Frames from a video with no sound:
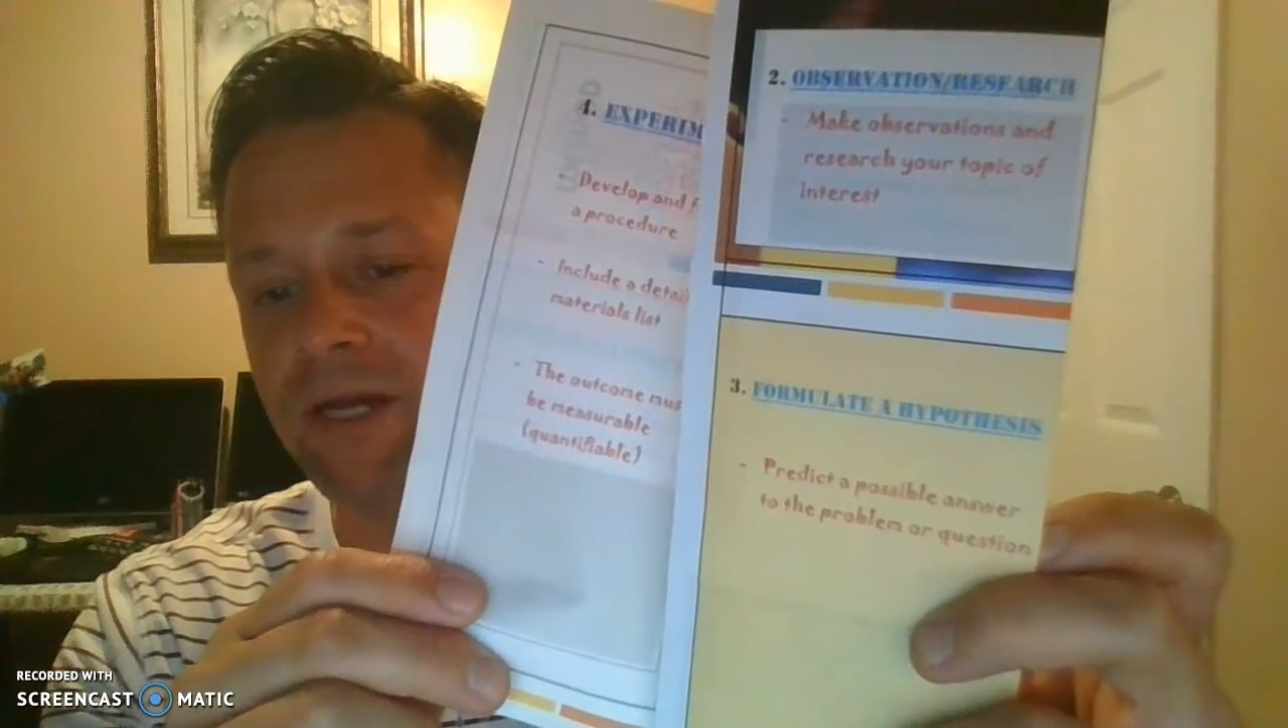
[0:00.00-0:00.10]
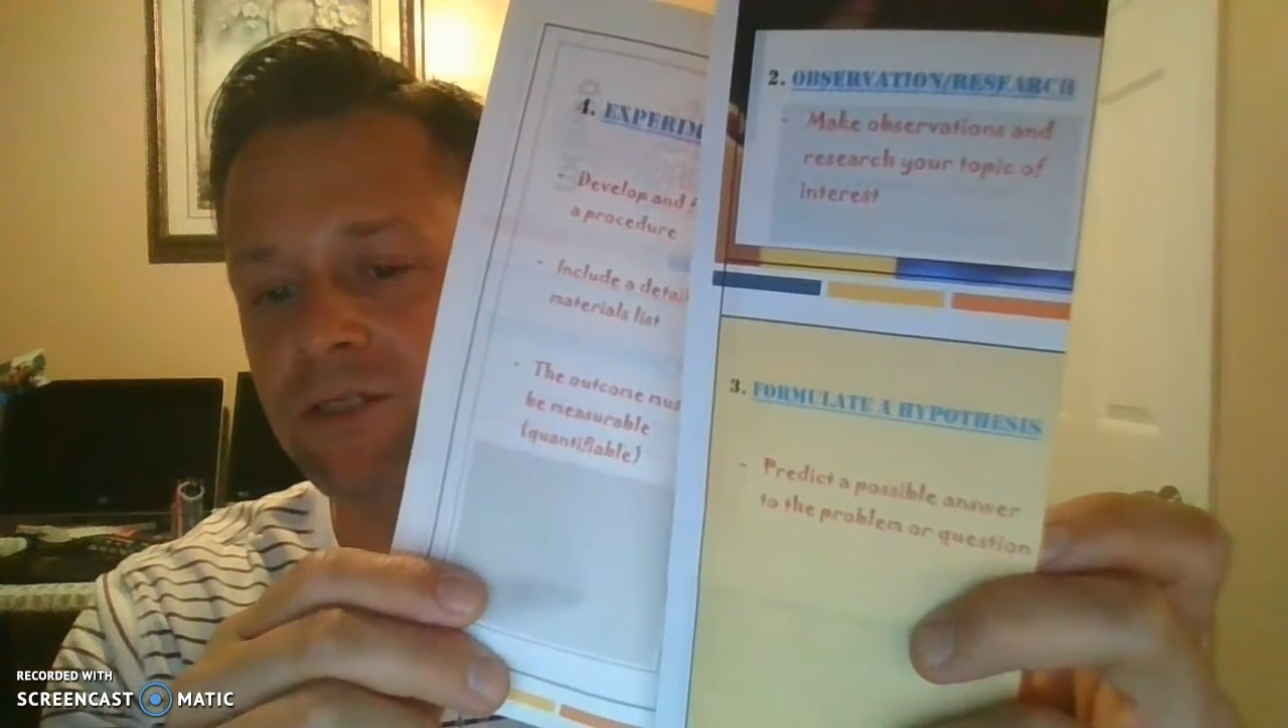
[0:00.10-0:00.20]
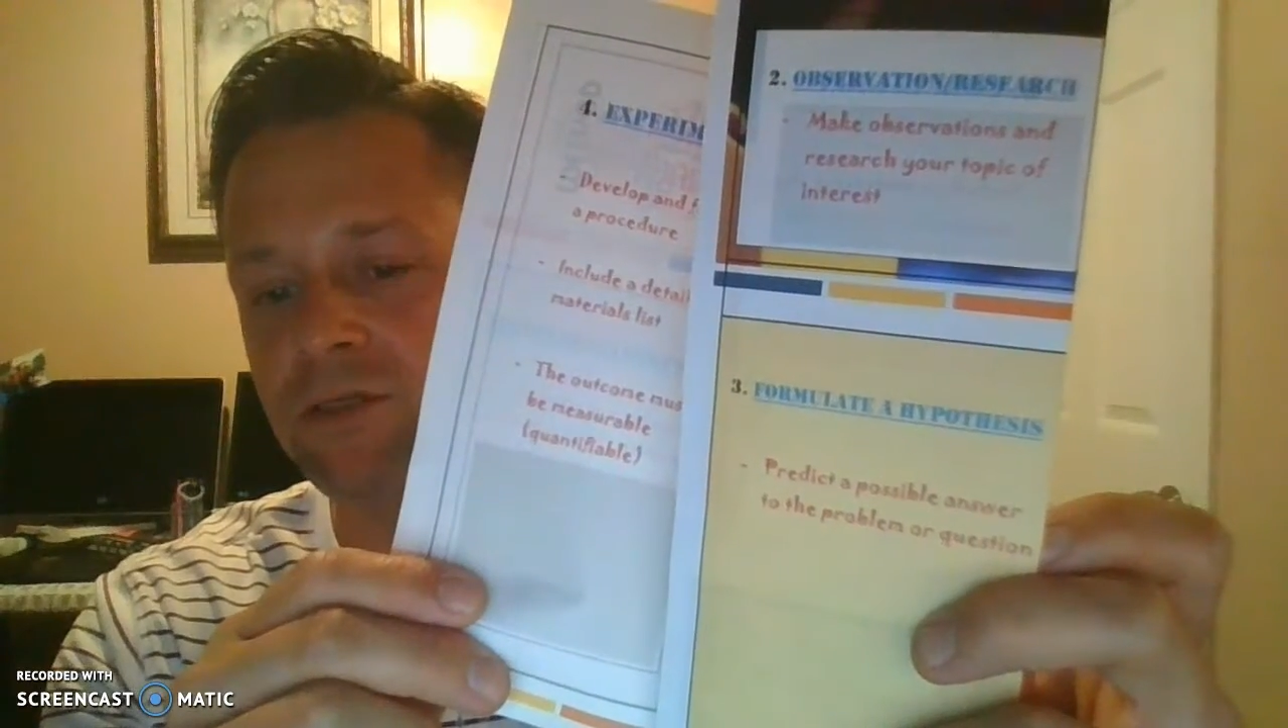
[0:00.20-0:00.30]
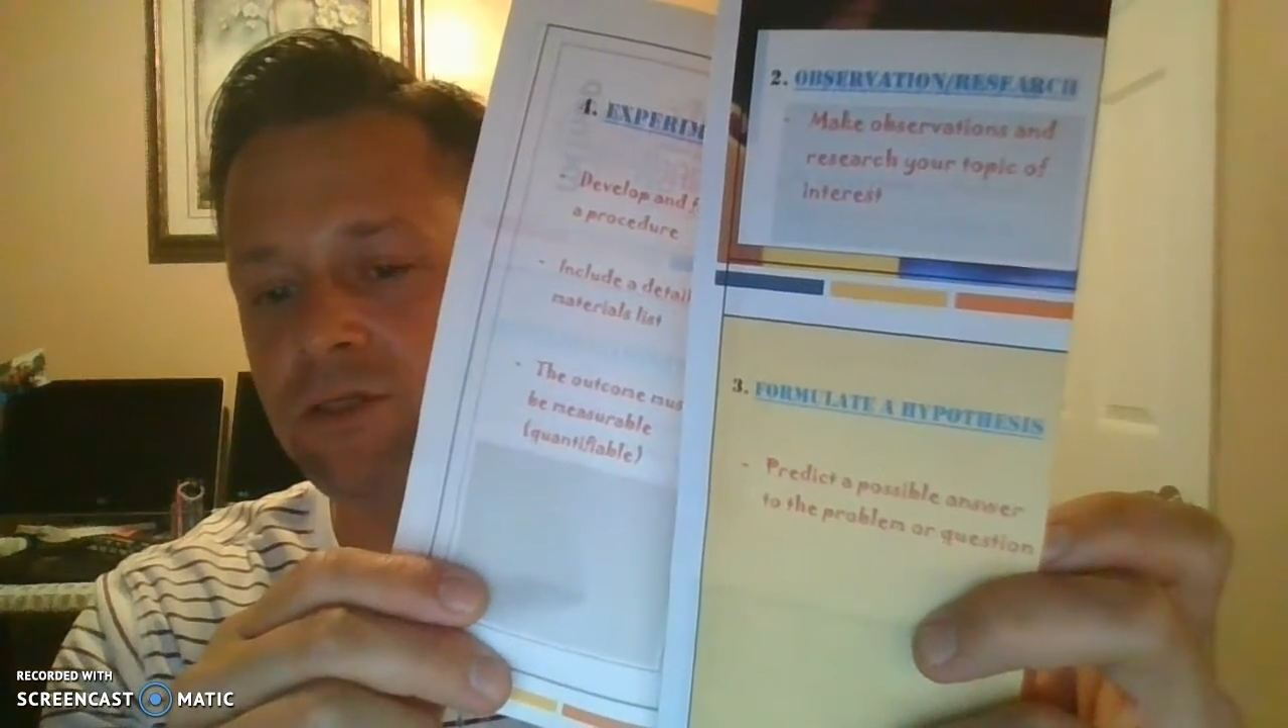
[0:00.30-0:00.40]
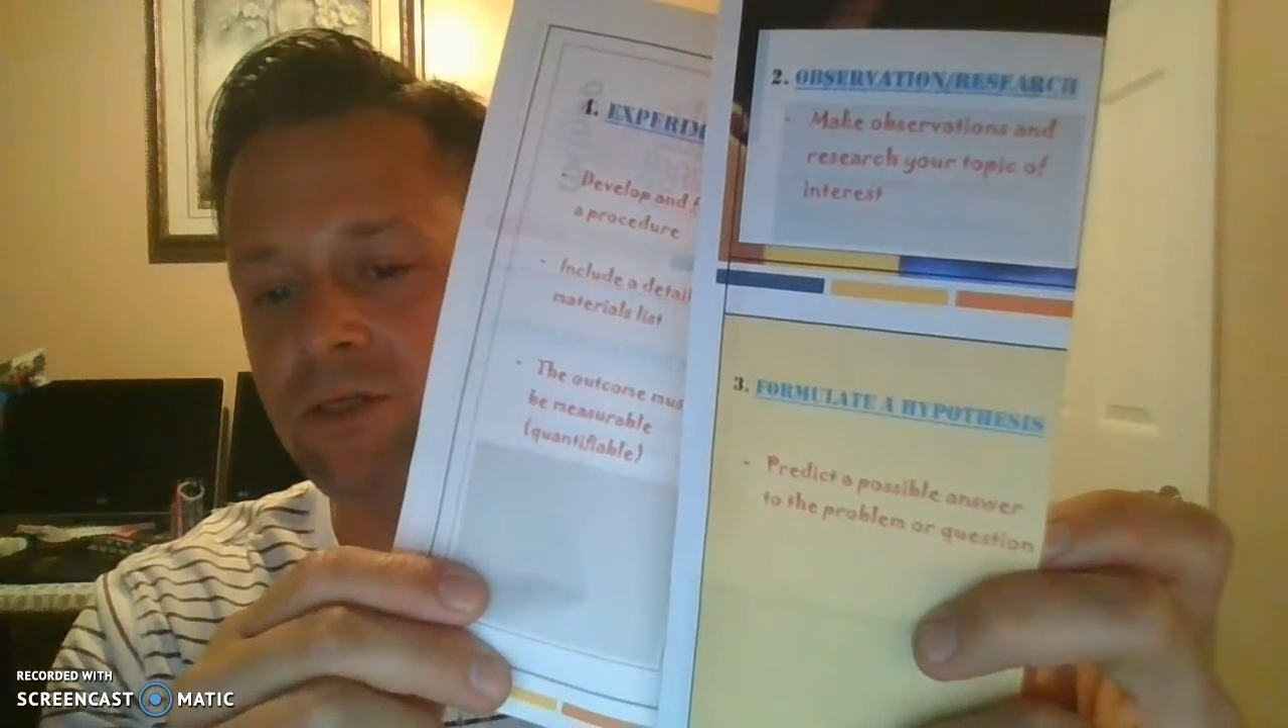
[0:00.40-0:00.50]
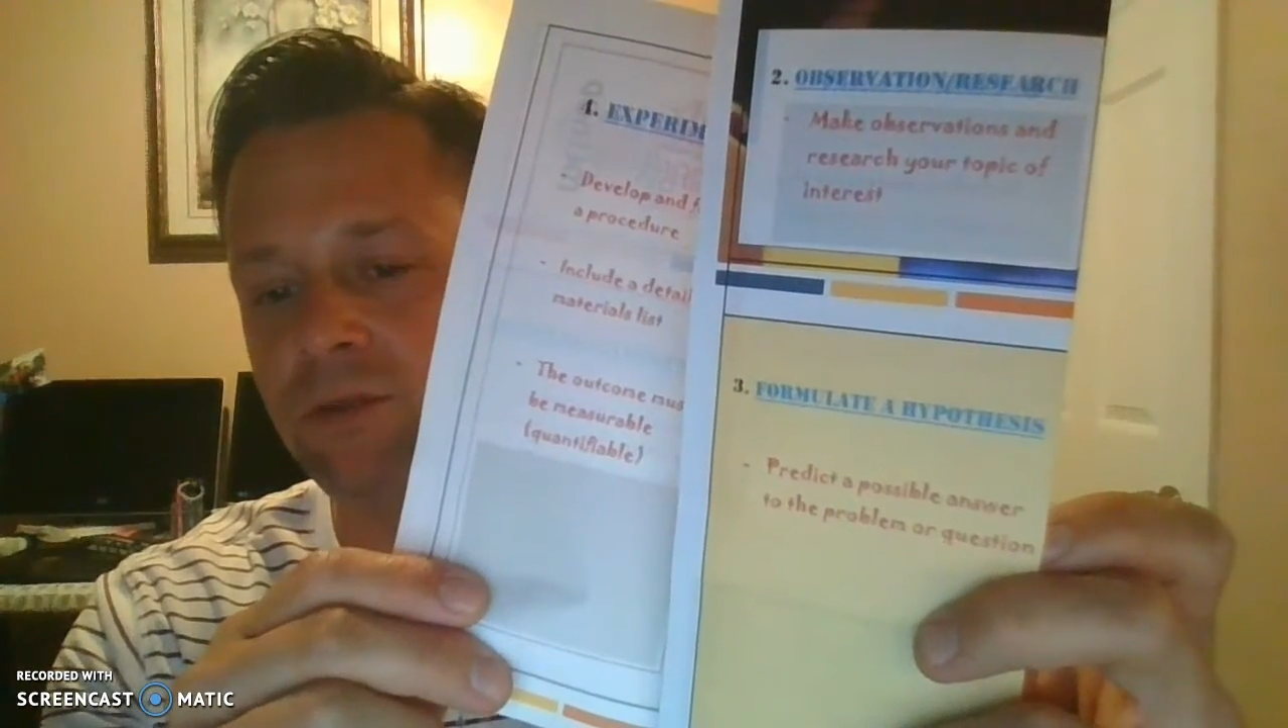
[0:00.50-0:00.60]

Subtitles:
answer to